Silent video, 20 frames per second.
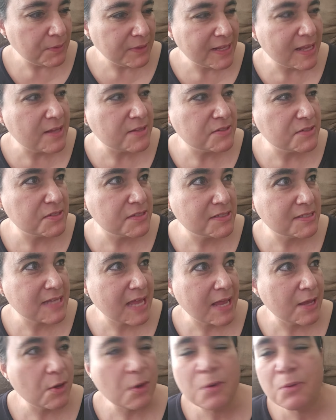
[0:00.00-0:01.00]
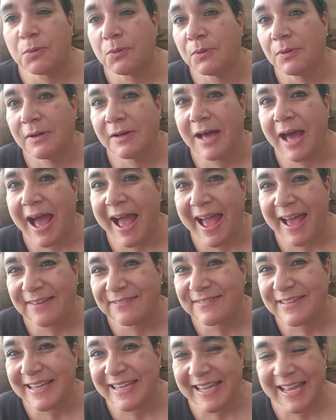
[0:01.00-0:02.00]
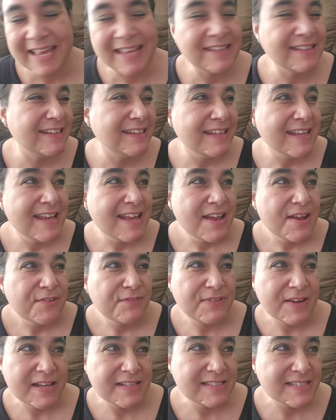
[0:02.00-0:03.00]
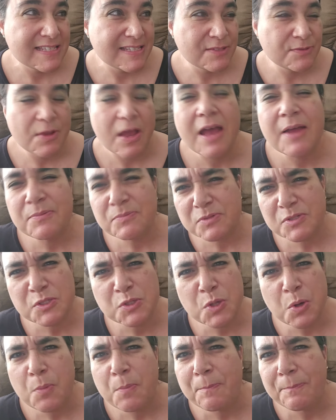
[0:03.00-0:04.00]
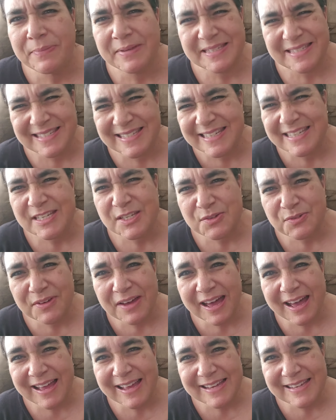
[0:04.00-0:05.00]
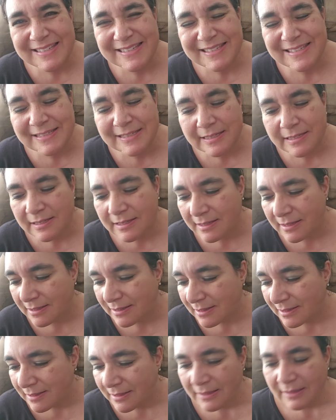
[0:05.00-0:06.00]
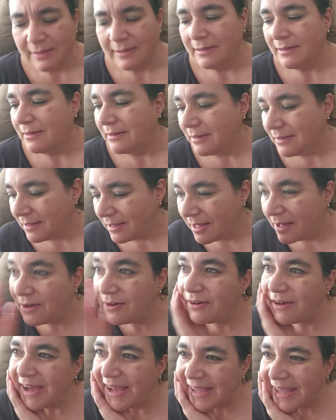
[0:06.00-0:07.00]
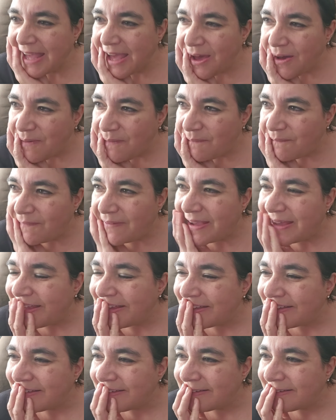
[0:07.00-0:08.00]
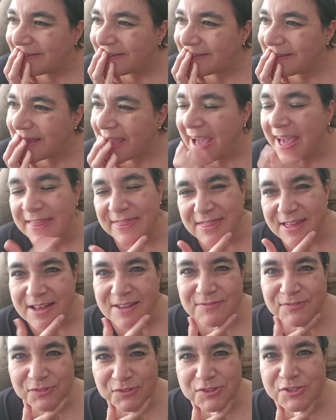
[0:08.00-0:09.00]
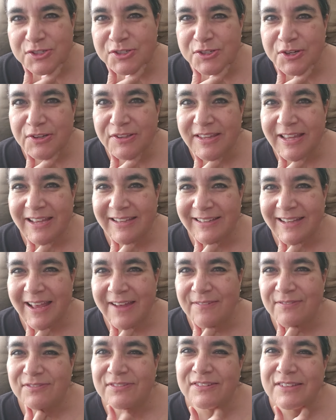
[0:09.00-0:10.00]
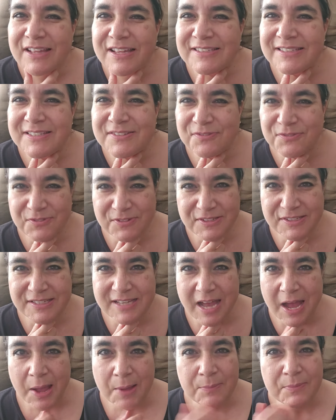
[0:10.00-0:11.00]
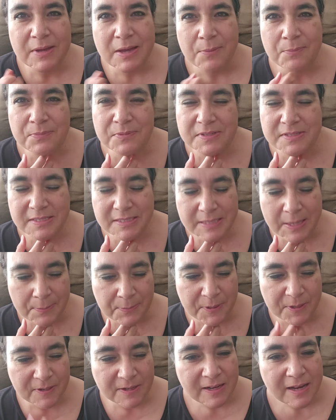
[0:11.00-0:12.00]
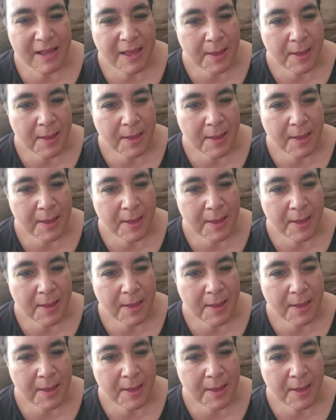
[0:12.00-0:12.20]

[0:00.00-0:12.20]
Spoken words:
what else is I? Oh, I have to get Francis. I'm so busy, you guys. Oh, I can't wait. I thought for sure that I'd have lots of free time come the summer.